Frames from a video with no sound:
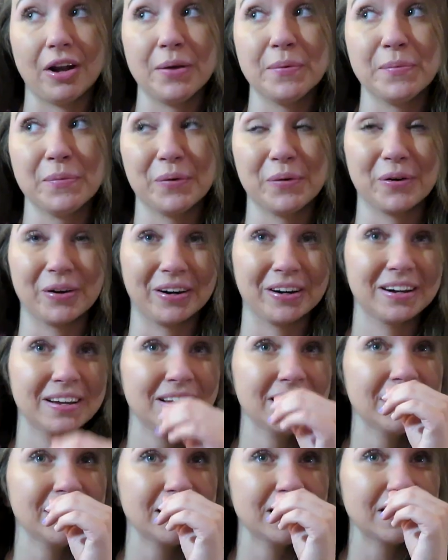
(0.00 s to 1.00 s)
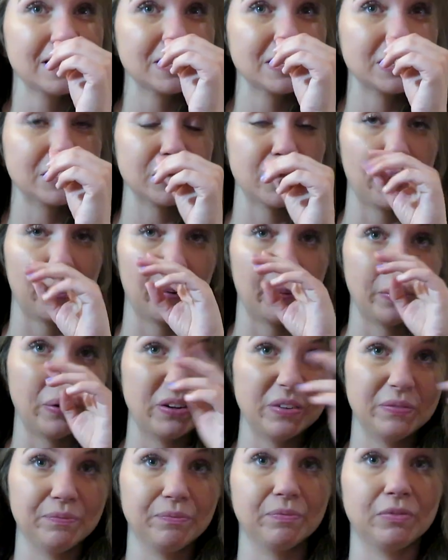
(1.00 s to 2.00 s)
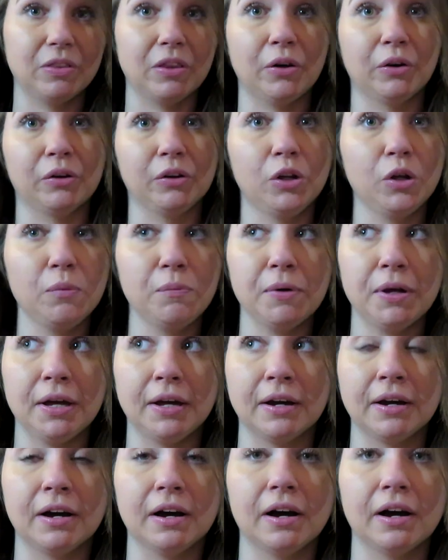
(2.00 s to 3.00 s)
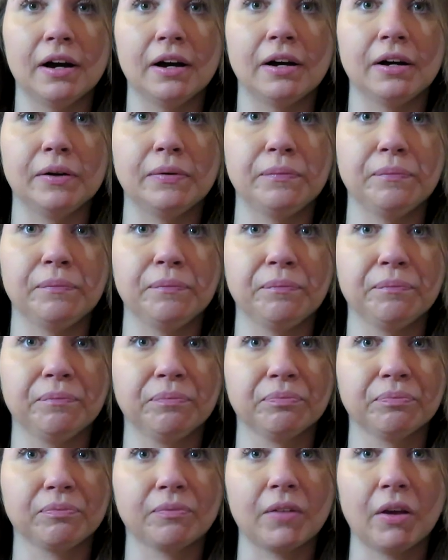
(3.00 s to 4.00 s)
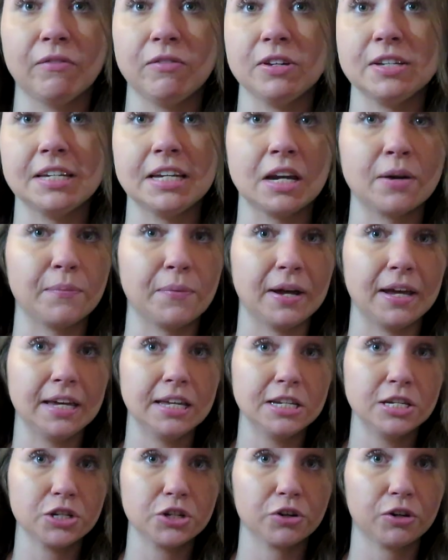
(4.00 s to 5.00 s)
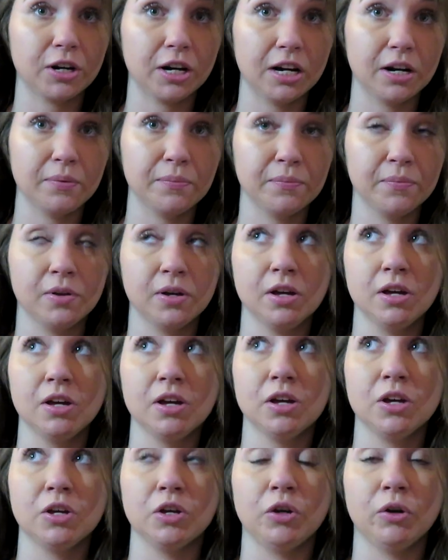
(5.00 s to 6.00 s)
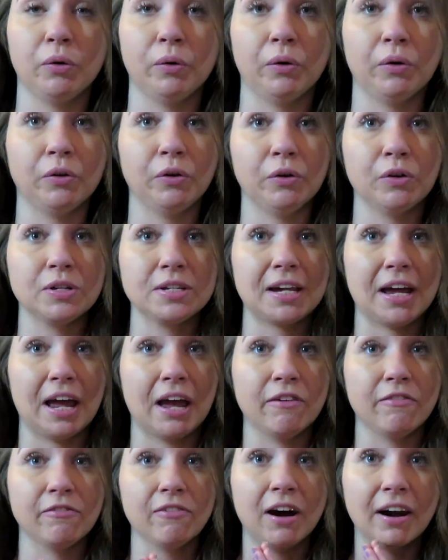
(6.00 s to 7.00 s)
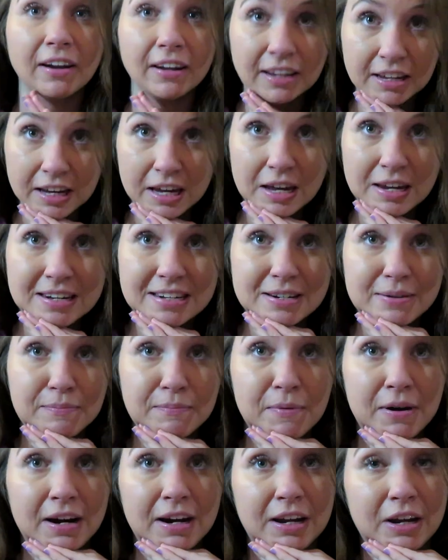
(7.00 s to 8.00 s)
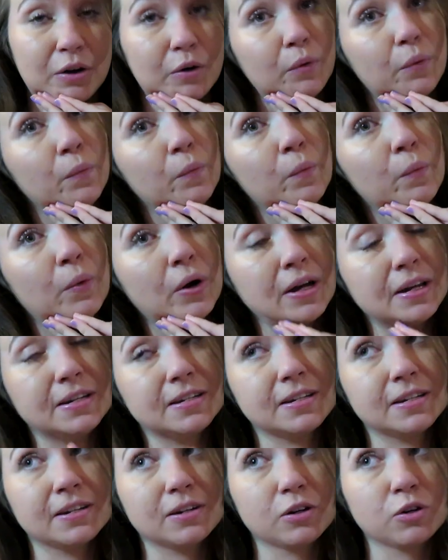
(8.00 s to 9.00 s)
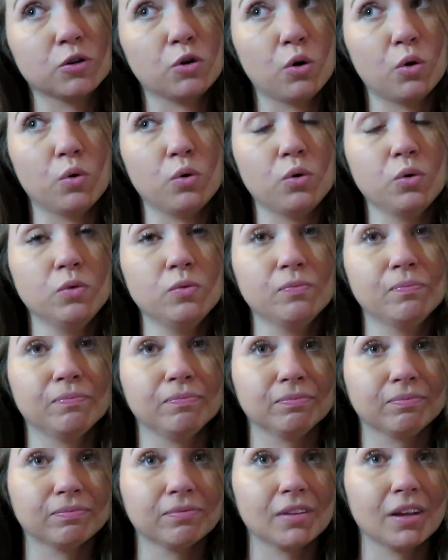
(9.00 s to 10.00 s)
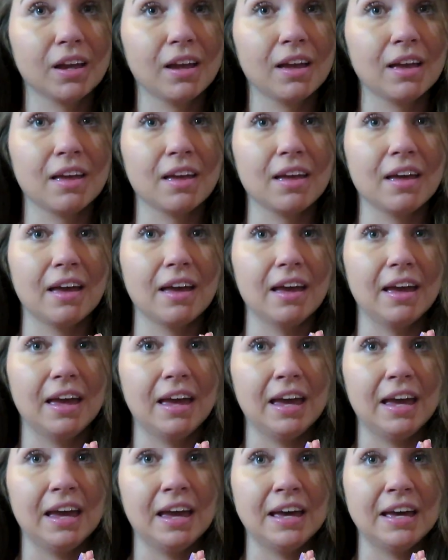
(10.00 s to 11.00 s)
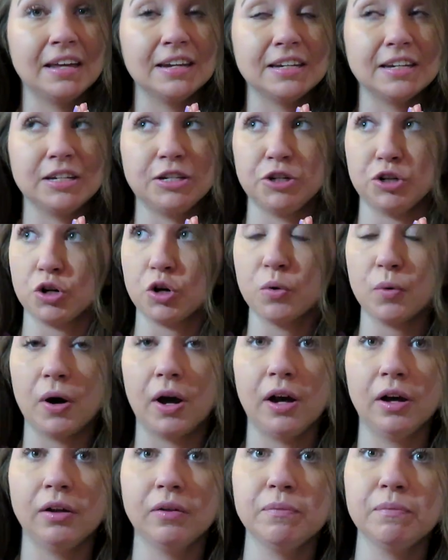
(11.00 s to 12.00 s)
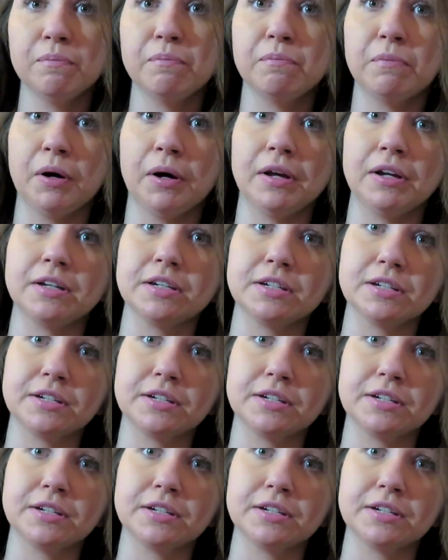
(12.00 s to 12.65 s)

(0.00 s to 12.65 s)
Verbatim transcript: anymore. So they're a little big. Um, if you've seen on my Instagram, you'll notice I have finally hit my weight goal and it took a while but